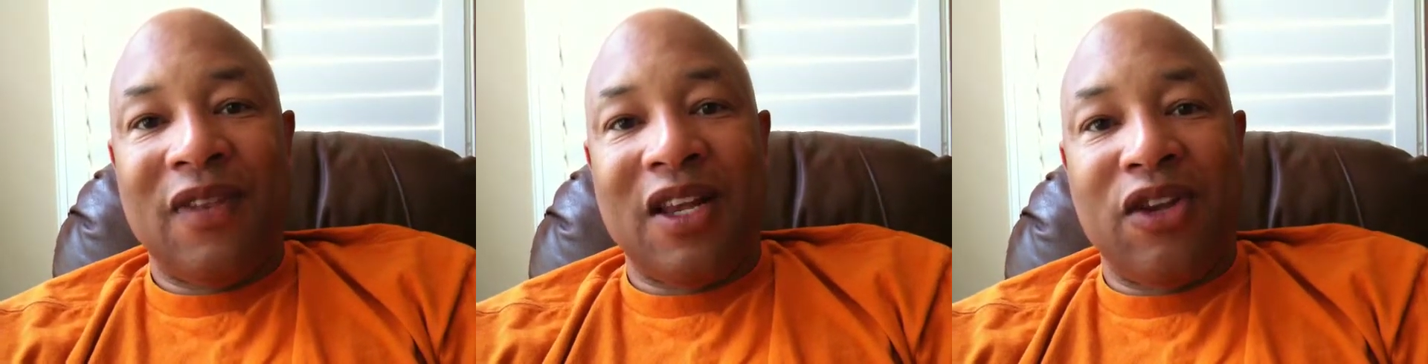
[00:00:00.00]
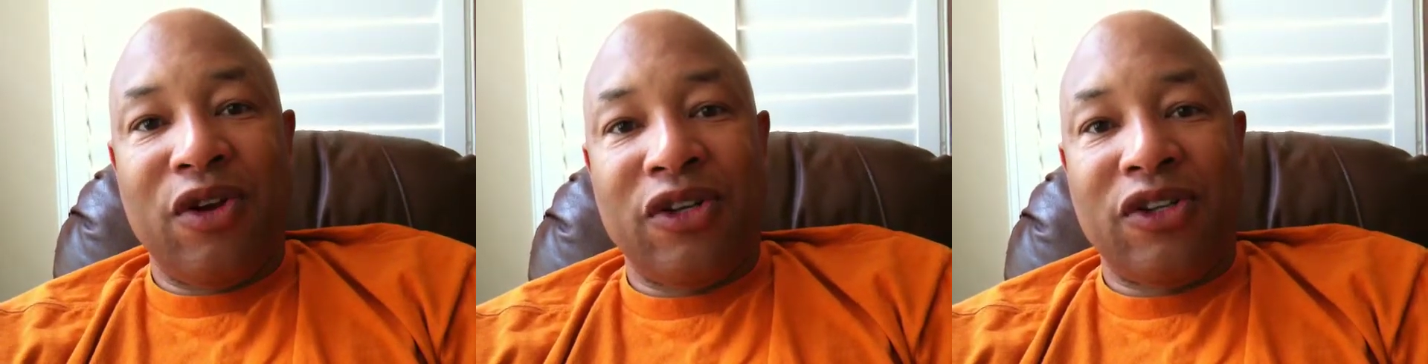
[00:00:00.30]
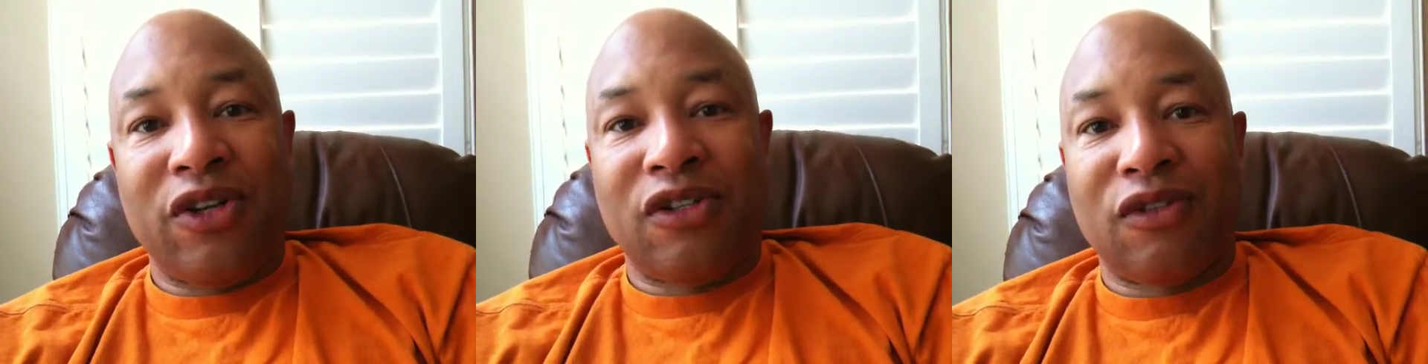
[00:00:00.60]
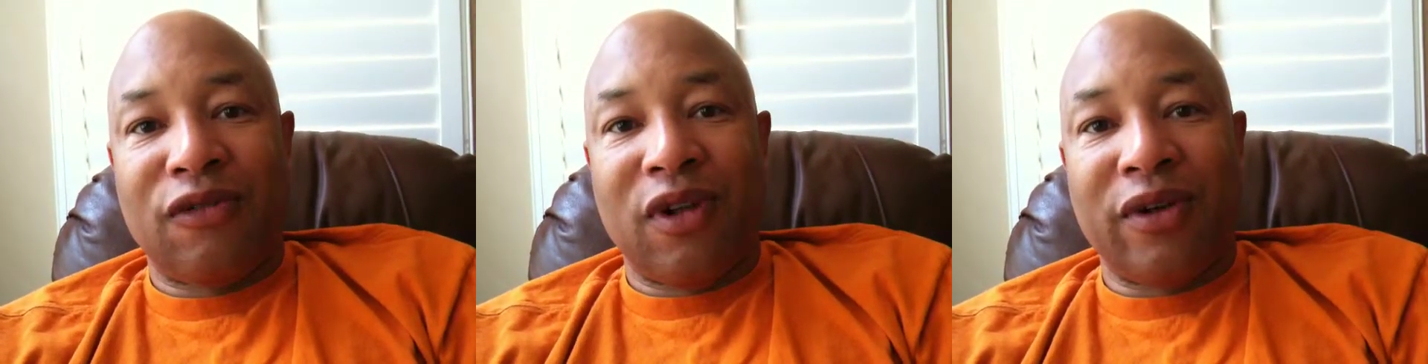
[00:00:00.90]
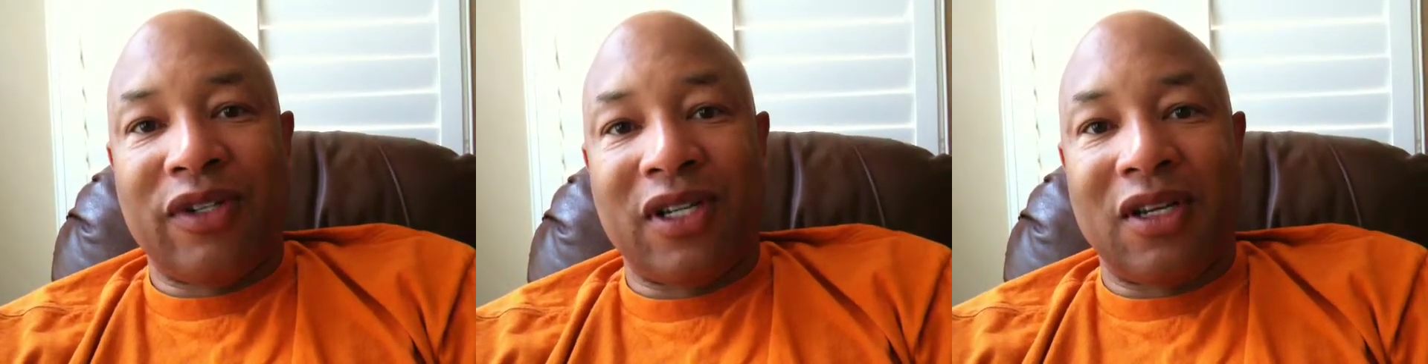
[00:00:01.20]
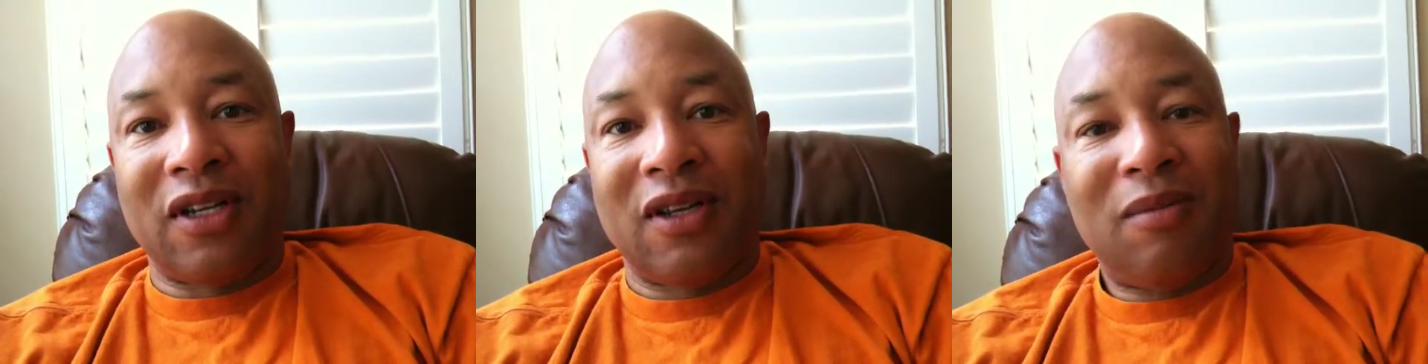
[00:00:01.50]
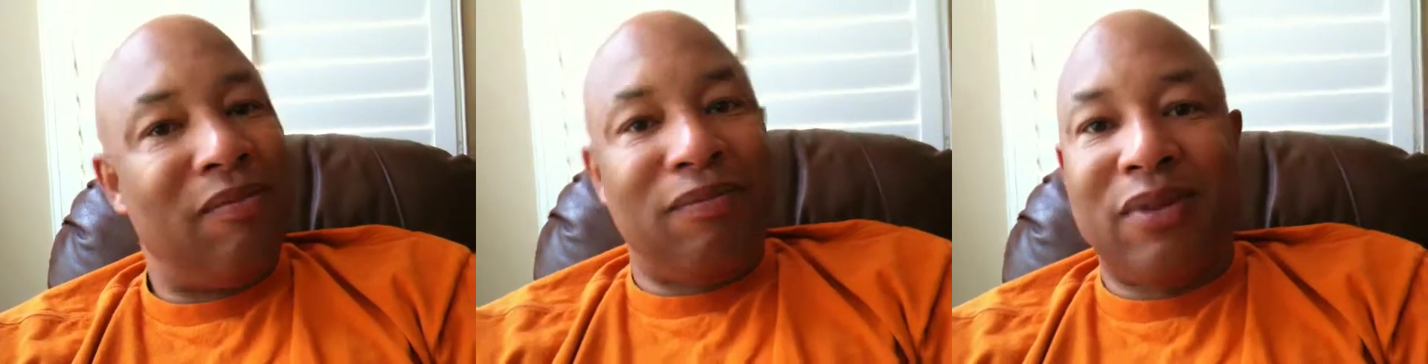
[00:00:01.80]
that your church is flourishing.
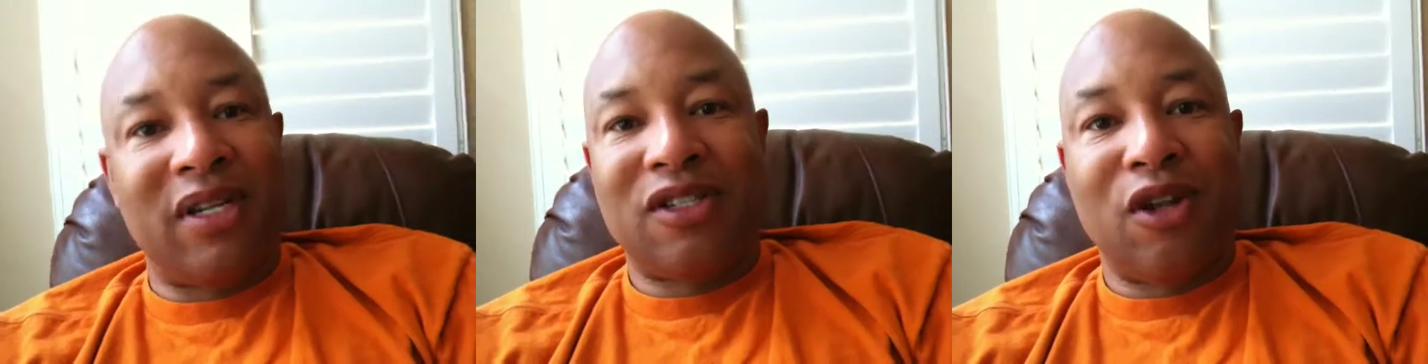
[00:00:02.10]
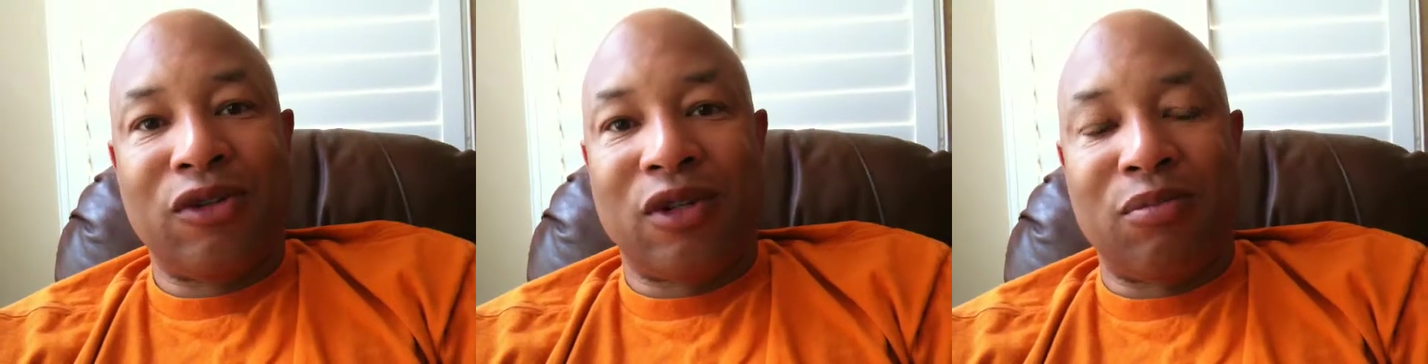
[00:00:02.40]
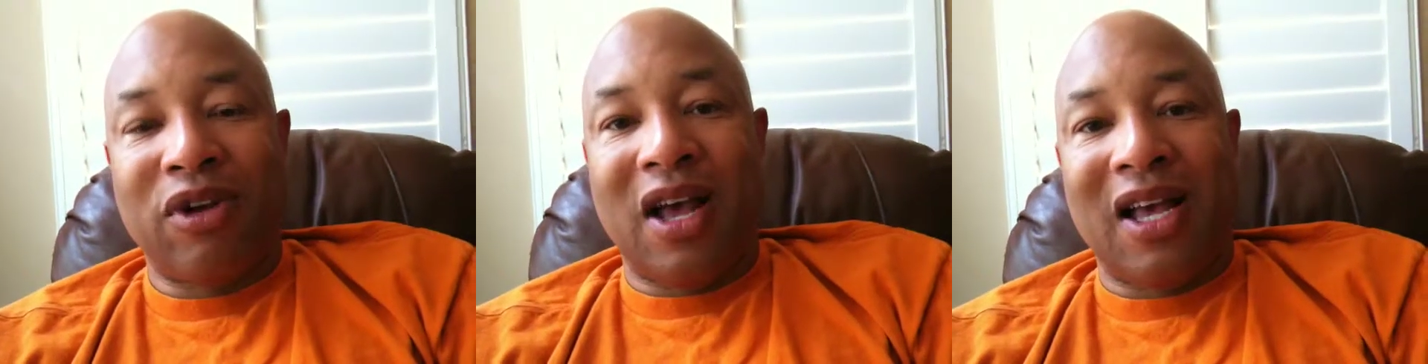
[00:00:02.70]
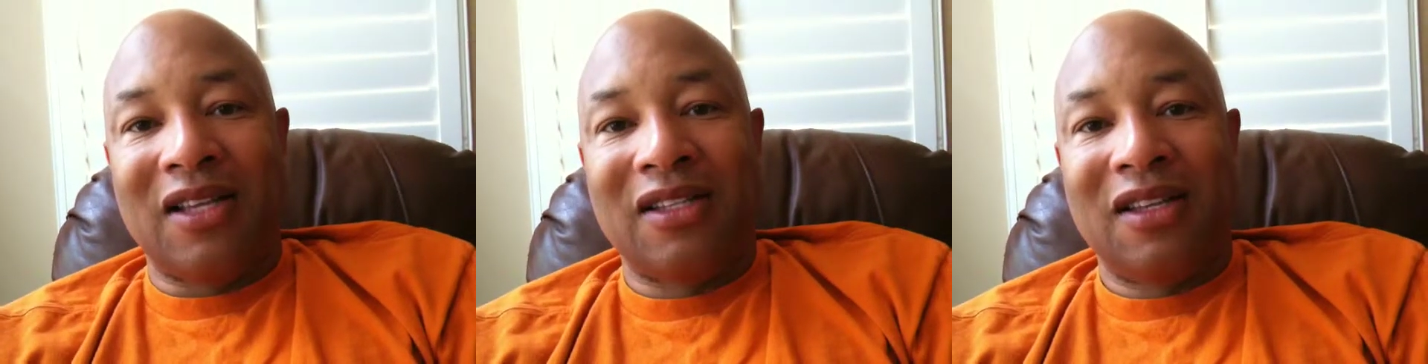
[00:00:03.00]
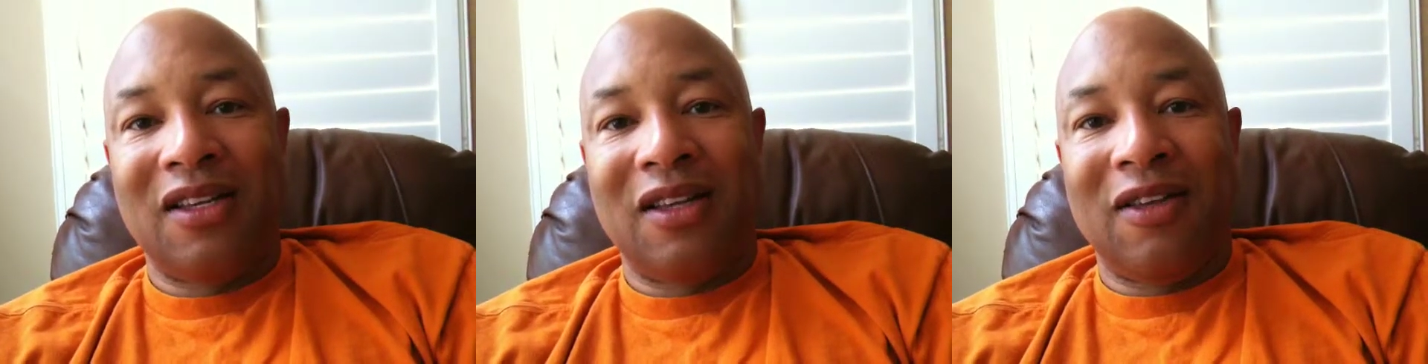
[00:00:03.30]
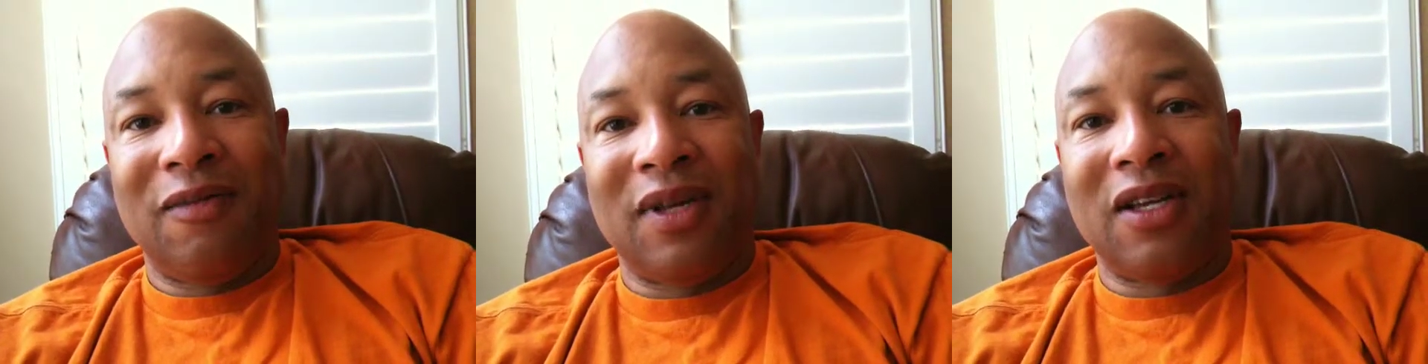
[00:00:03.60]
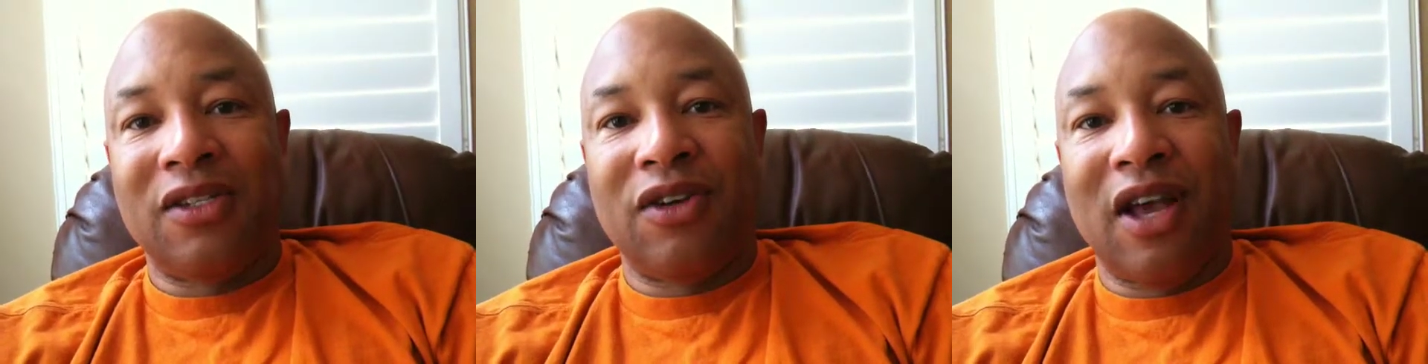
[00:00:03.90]
But it's no surprise,
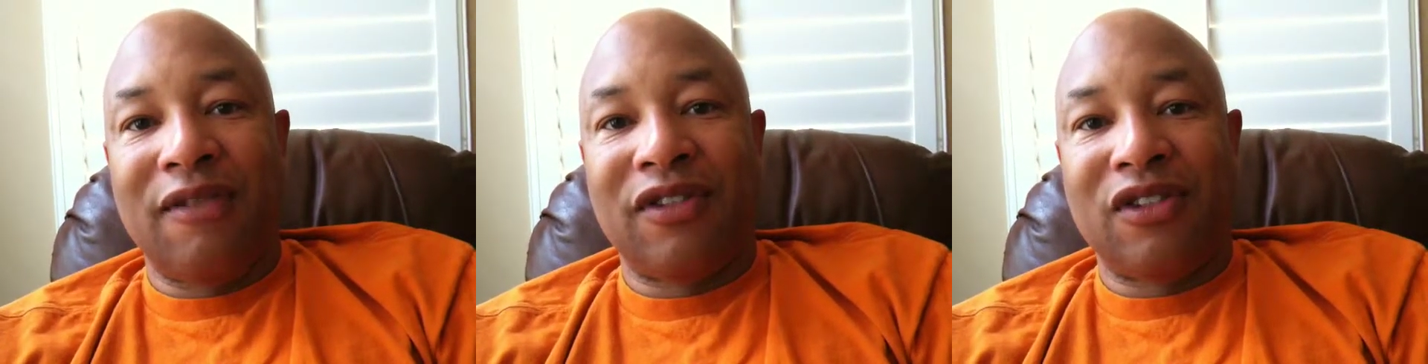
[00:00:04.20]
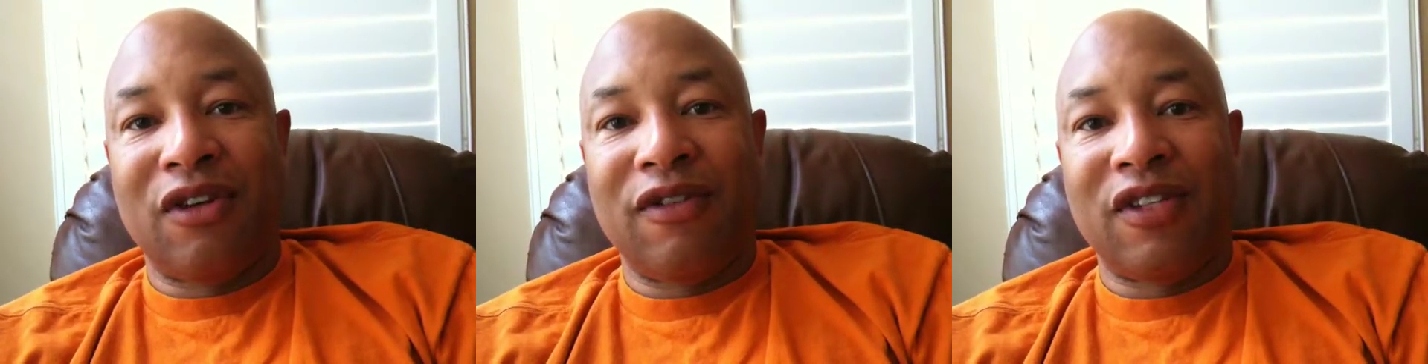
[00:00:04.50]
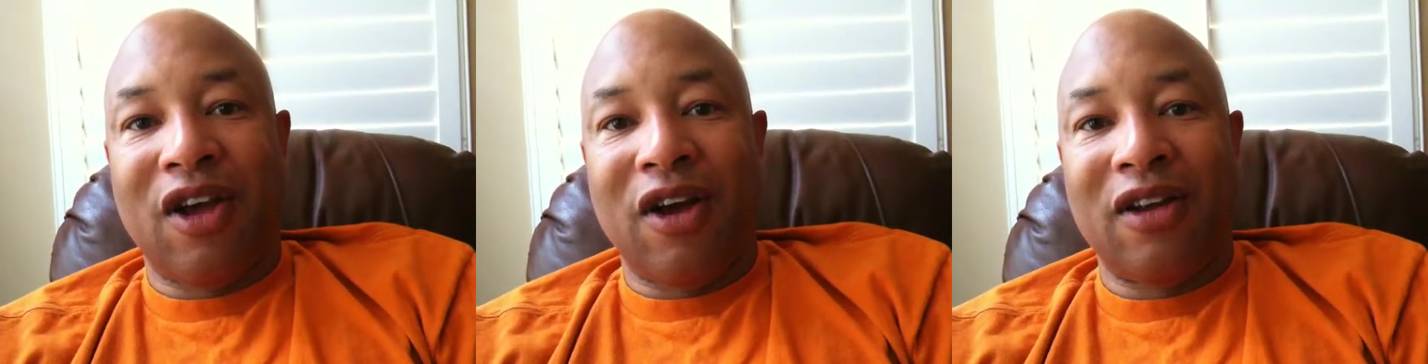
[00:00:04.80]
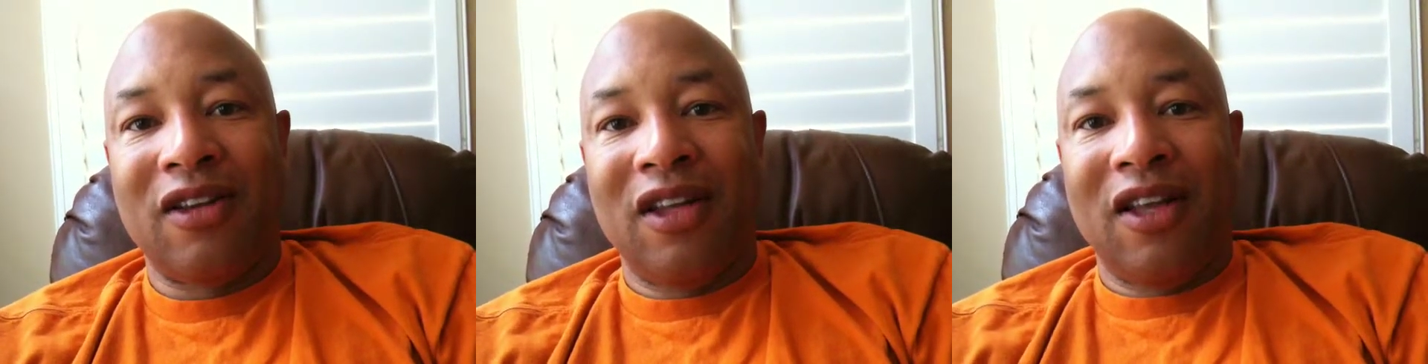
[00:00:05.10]
because you have a servant's heart.